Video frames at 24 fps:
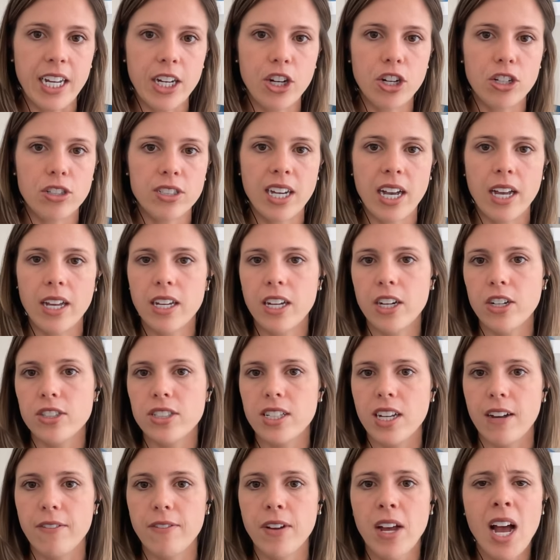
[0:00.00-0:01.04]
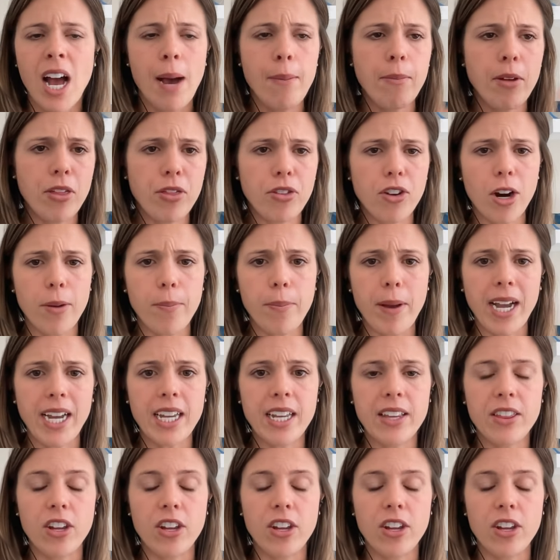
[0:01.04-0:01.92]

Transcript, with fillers: You're telling yourself, I'm going to throw it back in